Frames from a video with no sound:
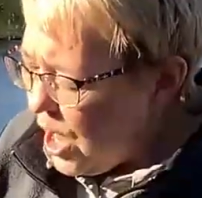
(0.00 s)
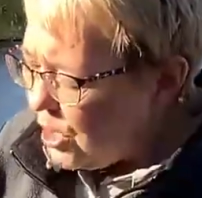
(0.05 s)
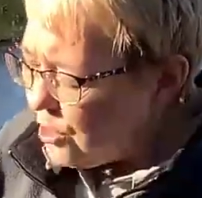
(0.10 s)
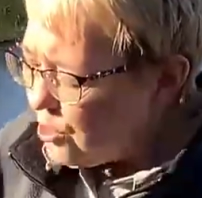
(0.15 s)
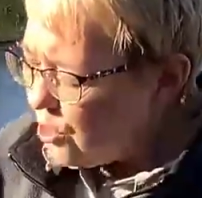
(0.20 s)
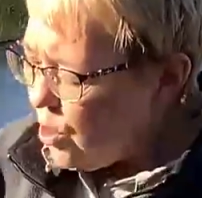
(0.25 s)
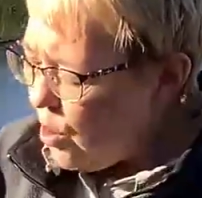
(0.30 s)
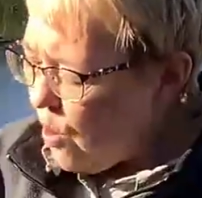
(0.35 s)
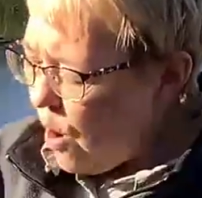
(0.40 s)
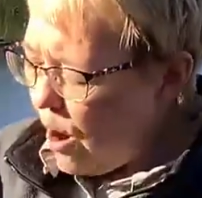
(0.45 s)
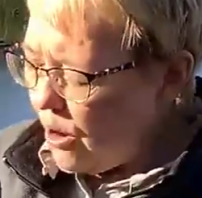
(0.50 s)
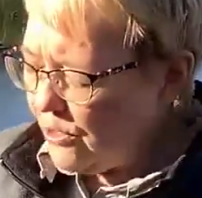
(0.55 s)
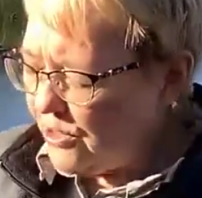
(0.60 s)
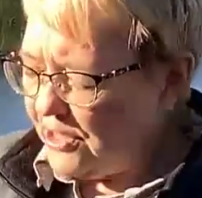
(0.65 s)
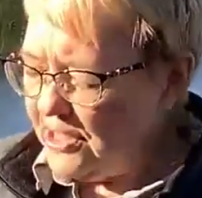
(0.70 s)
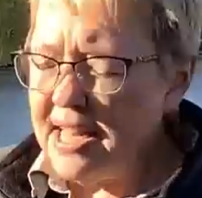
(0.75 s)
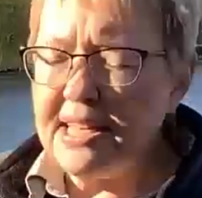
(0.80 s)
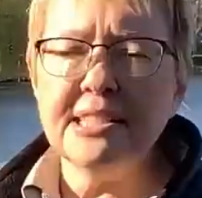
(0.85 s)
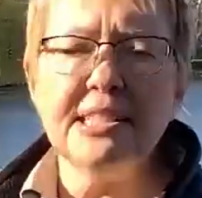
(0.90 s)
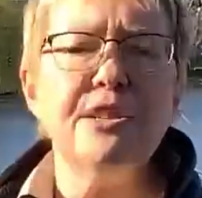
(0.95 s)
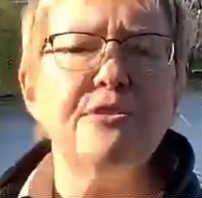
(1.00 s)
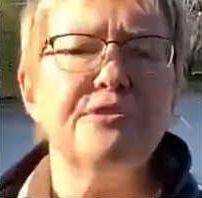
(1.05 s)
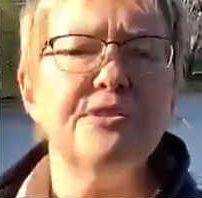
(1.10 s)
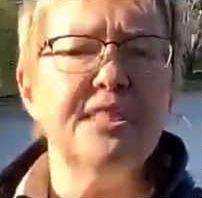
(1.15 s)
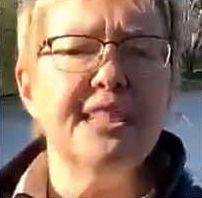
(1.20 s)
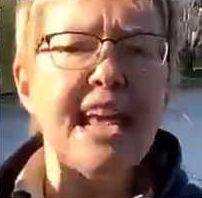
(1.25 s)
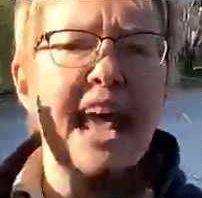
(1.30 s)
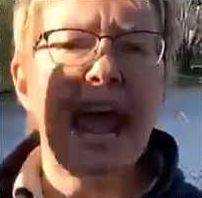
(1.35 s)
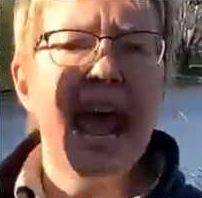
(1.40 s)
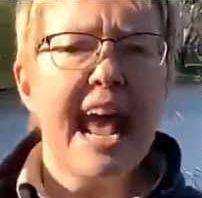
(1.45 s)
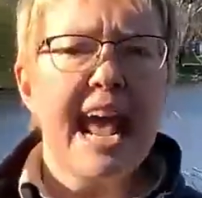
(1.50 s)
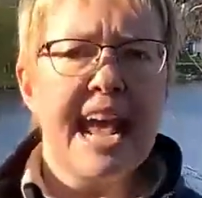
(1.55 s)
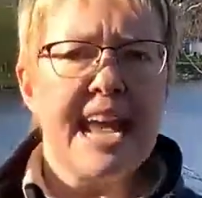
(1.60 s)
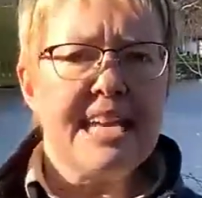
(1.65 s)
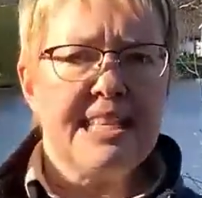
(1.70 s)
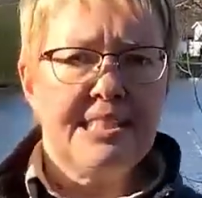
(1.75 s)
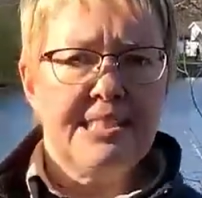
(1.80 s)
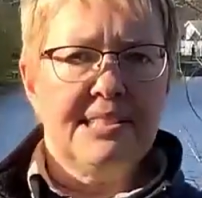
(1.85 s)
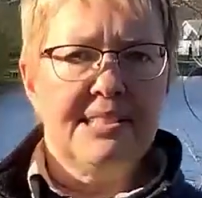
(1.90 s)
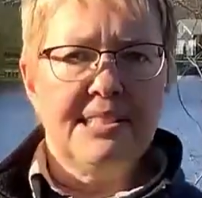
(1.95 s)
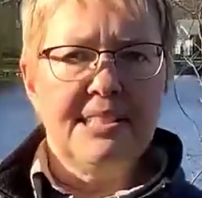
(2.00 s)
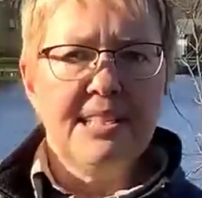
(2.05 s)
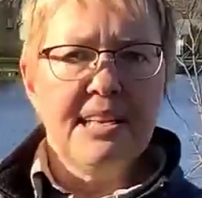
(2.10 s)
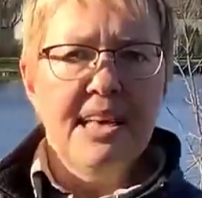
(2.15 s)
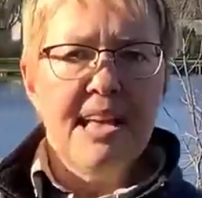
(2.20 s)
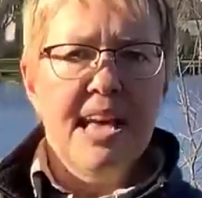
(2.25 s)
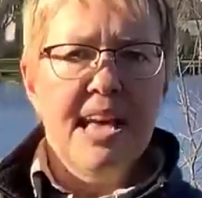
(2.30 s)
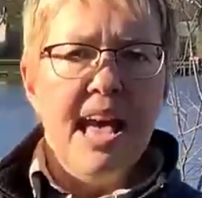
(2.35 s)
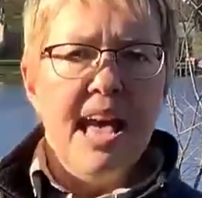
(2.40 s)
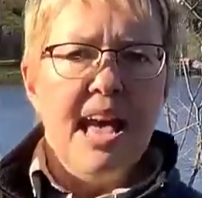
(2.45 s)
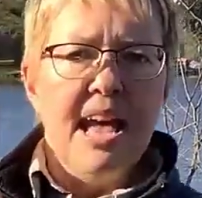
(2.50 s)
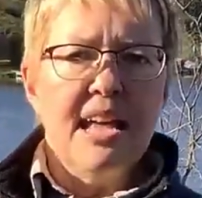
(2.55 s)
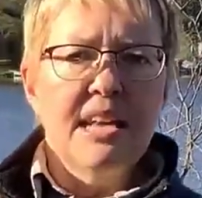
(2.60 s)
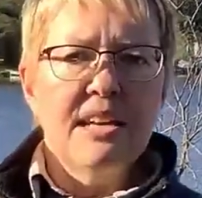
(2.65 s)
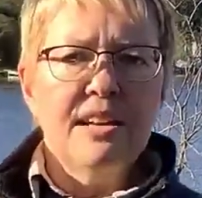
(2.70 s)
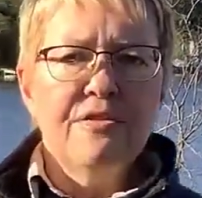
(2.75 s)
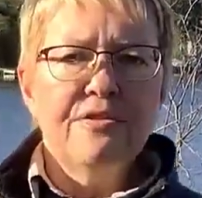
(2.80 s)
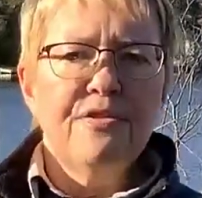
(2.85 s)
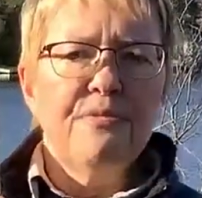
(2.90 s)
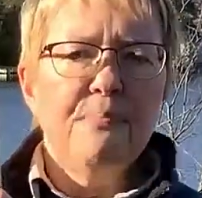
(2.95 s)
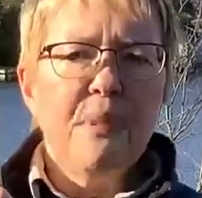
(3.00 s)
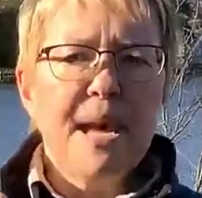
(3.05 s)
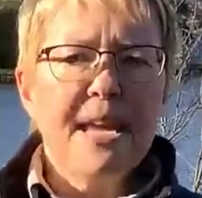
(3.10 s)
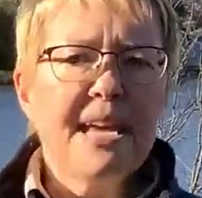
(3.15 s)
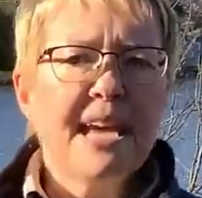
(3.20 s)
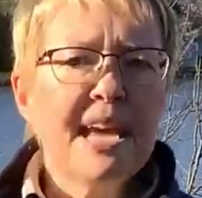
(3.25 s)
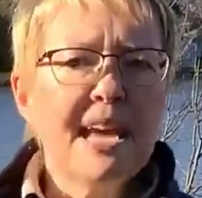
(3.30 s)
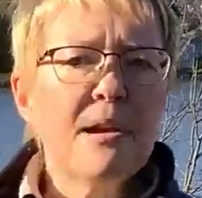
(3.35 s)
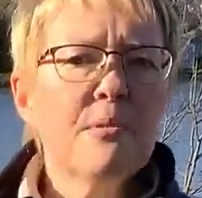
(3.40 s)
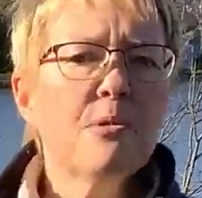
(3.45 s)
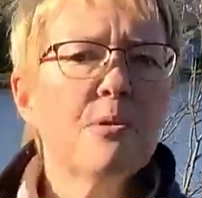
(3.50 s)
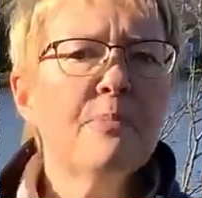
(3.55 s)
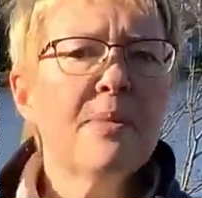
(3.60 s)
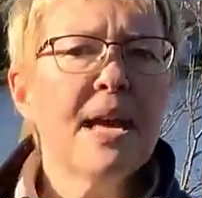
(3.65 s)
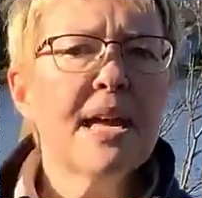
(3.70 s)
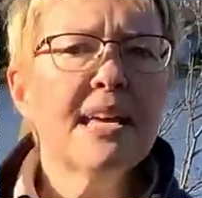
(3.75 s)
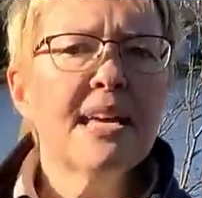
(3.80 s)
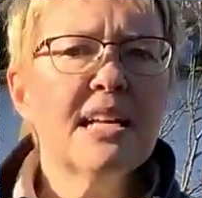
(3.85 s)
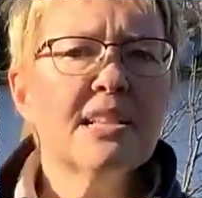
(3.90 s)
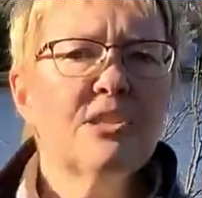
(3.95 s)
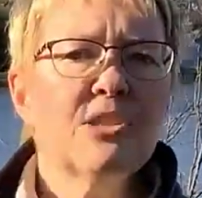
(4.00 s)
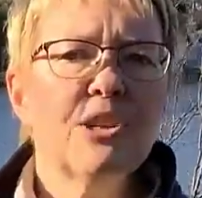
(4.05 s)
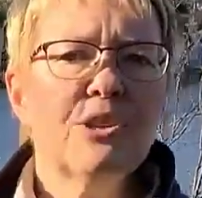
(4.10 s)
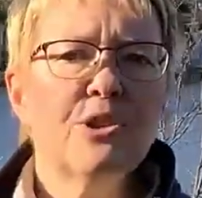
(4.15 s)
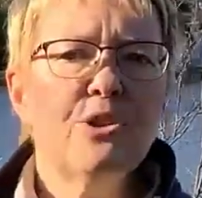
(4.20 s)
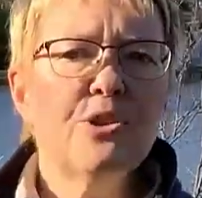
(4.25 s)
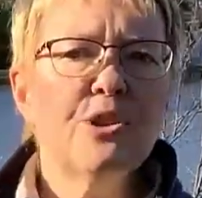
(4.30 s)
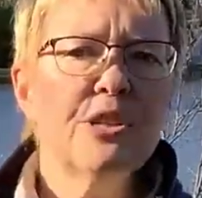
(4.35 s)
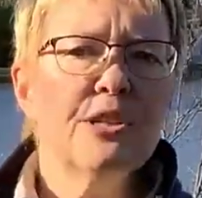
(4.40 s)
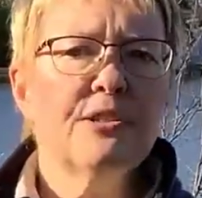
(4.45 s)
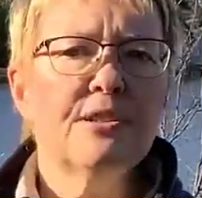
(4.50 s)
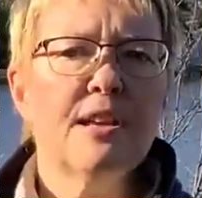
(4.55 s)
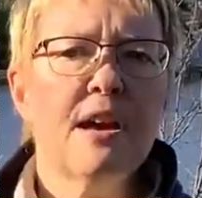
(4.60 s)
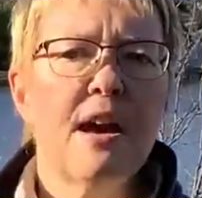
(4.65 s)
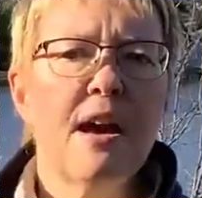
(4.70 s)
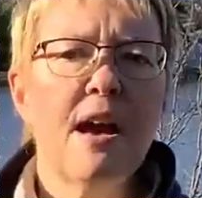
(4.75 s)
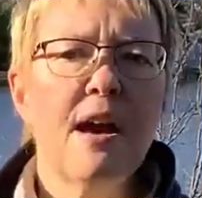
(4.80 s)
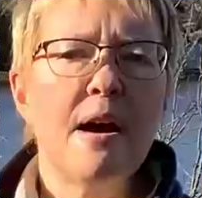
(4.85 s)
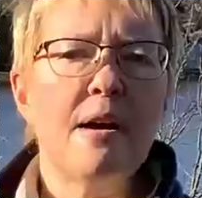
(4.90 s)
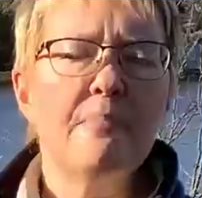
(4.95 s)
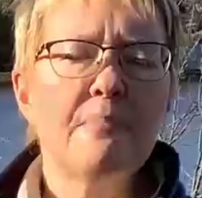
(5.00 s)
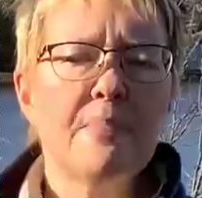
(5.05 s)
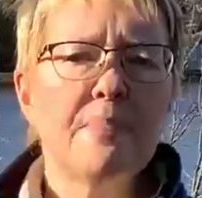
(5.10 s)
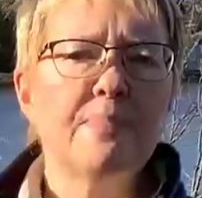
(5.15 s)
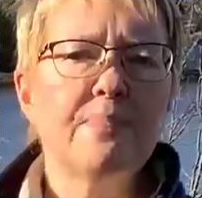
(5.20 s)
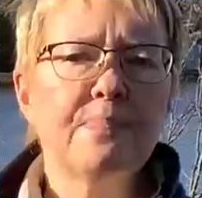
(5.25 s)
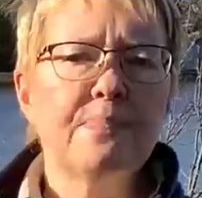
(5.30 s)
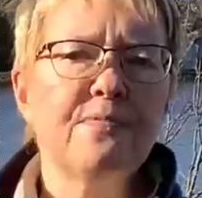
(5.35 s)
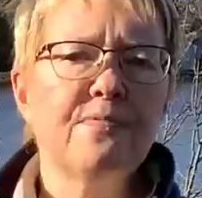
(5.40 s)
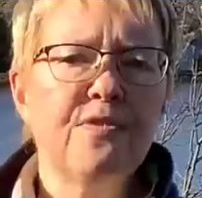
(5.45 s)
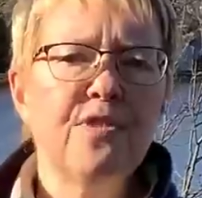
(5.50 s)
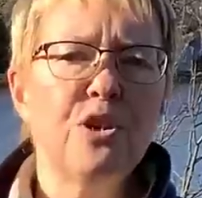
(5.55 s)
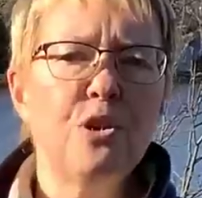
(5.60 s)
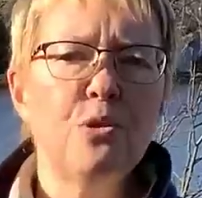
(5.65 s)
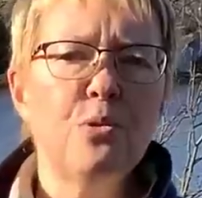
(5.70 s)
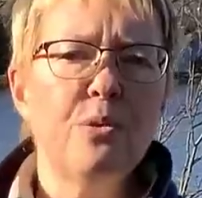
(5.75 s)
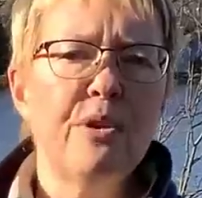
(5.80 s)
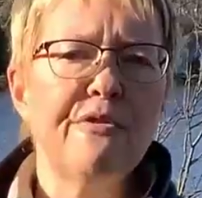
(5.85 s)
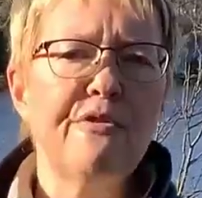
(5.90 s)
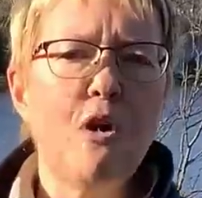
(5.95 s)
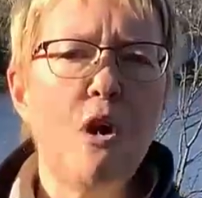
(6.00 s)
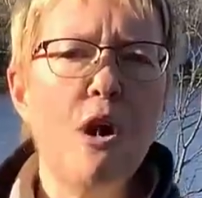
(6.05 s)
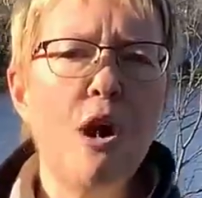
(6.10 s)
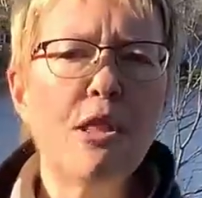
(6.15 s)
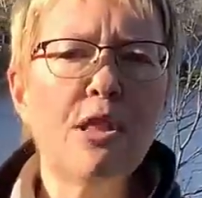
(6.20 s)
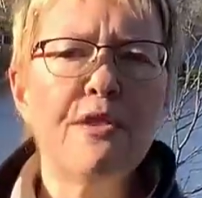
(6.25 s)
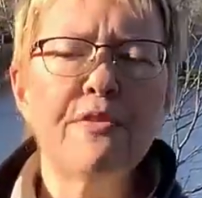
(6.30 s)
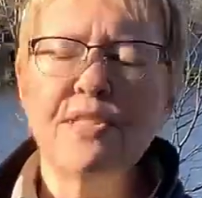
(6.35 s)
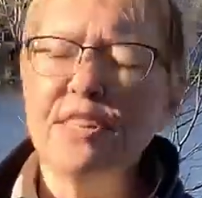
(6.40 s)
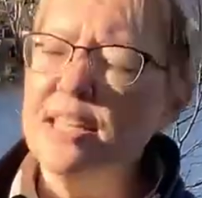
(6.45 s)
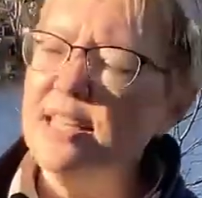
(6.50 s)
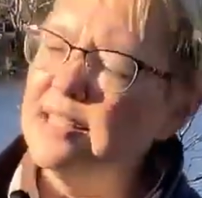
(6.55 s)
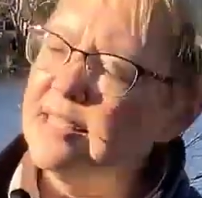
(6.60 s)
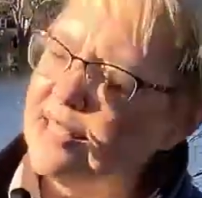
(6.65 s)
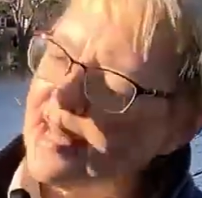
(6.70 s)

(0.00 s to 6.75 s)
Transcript: So our sense of taste, and if my cameraman gets a good view of all of these